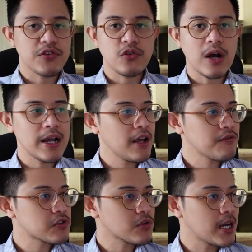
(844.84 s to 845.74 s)
so I
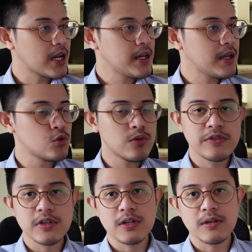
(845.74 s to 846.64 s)
have tried two
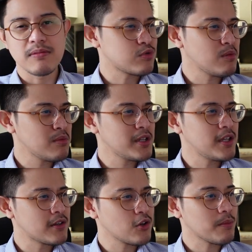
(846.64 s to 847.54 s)
of the
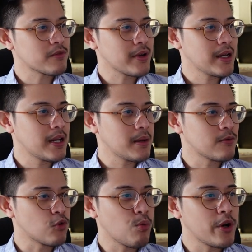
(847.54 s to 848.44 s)
probably top
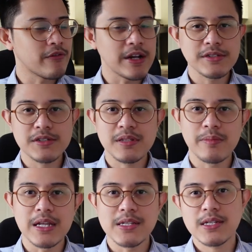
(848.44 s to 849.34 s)
trending robo-advisors in
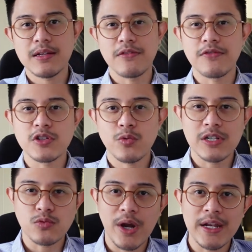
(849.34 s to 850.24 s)
Malaysia. The first one
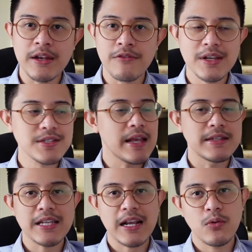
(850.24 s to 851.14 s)
is Wahid Invest, and
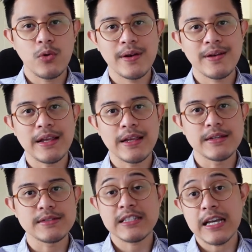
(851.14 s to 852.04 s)
the second one
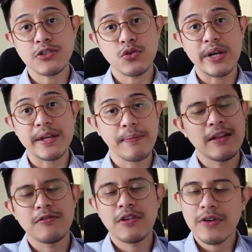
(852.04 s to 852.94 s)
is StashAway.
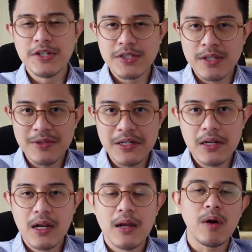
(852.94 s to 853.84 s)
They're very similar,
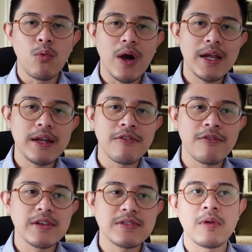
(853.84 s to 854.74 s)
but Wahid
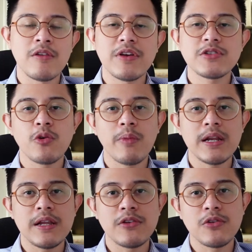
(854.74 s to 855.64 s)
invest your
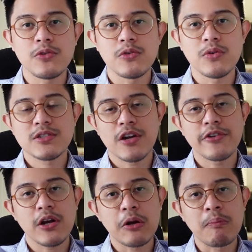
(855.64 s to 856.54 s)
money into
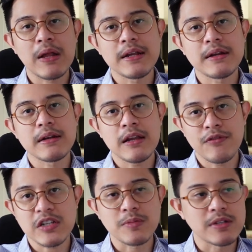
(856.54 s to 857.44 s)
Sharia compliant
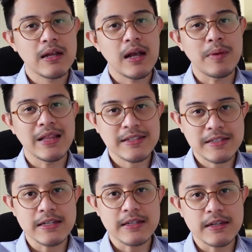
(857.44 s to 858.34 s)
investment. I mean, that's
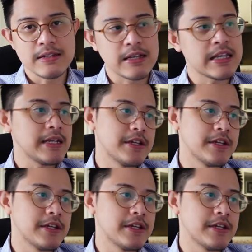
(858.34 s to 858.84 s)
the key